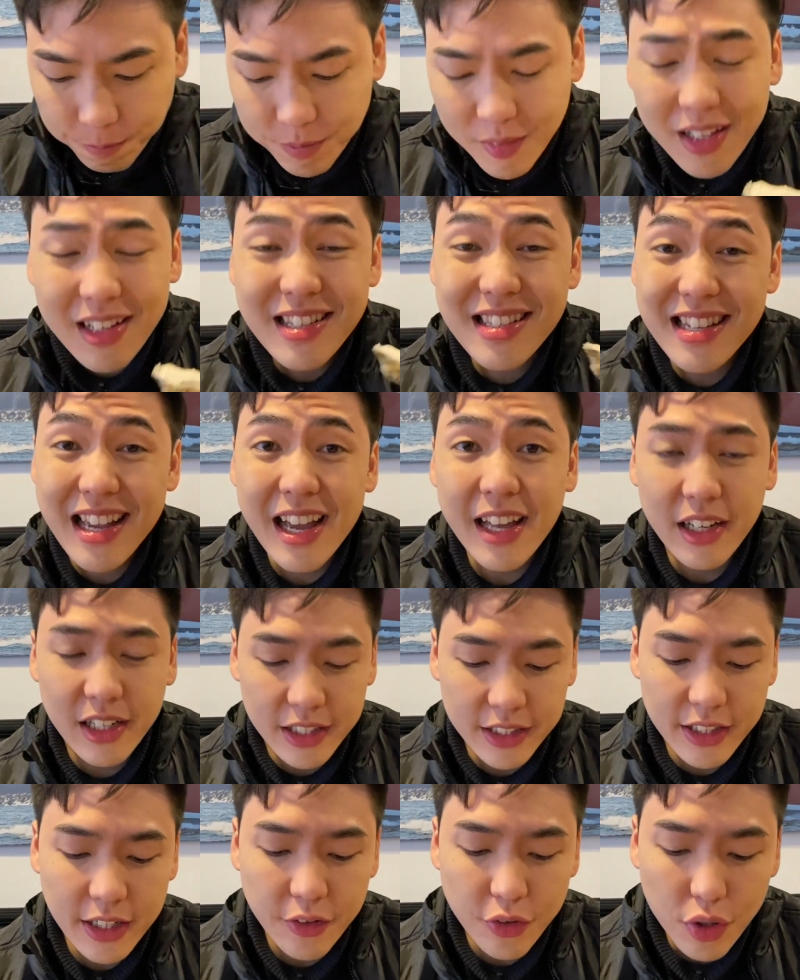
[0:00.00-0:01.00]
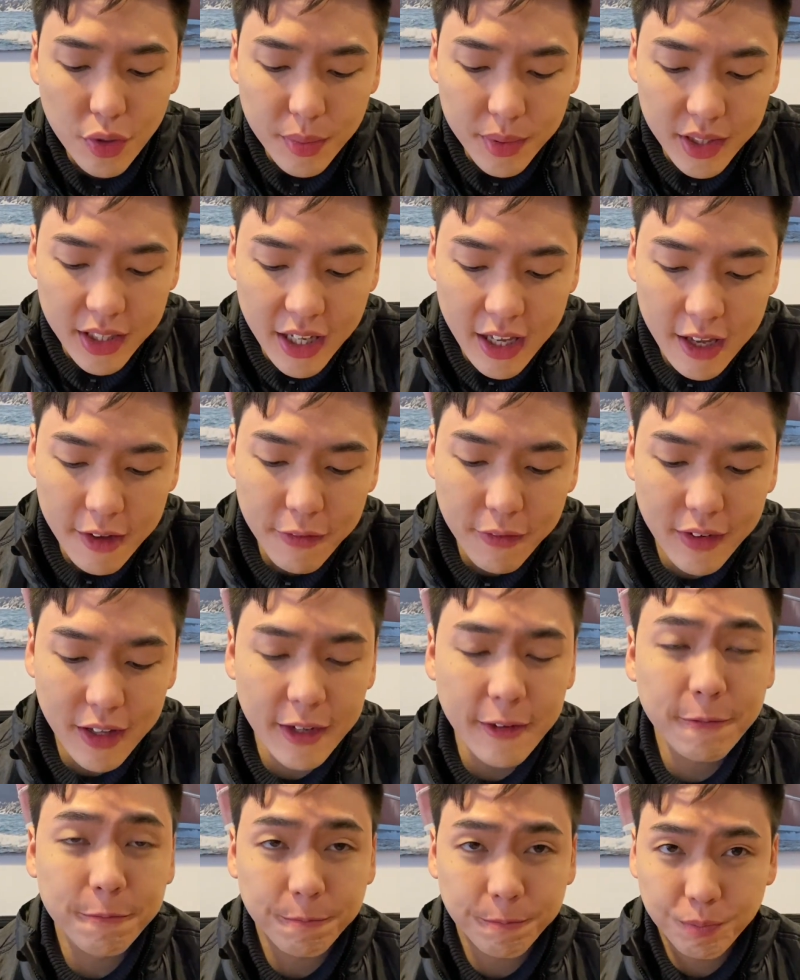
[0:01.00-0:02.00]
Sadly, they normally have like
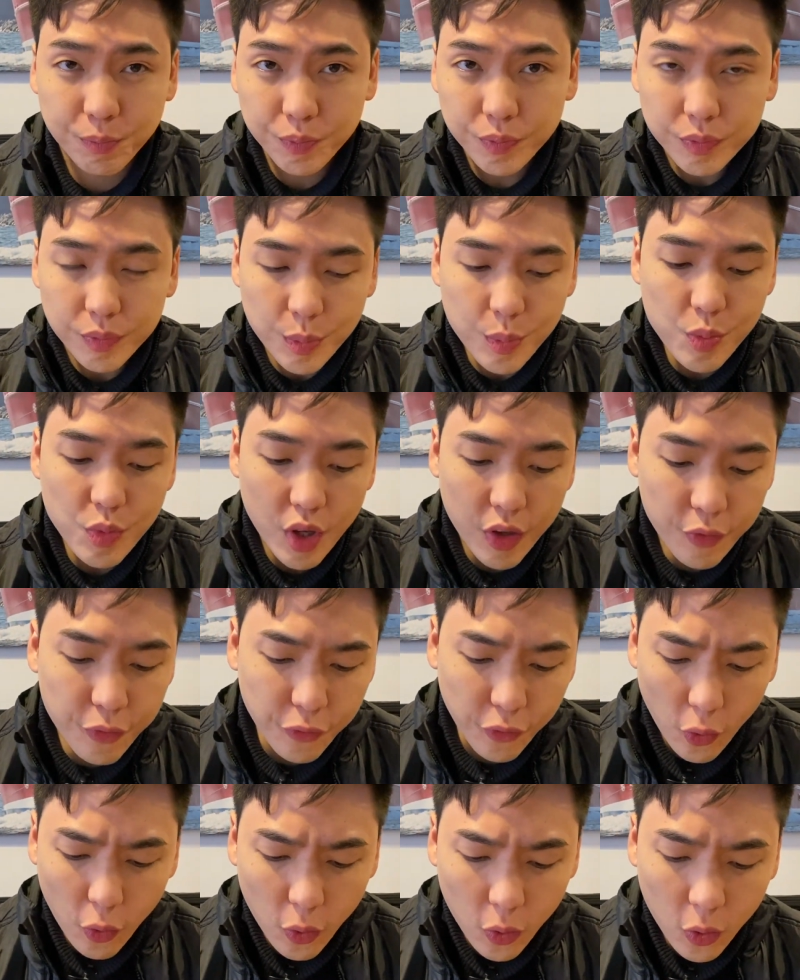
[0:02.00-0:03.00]
4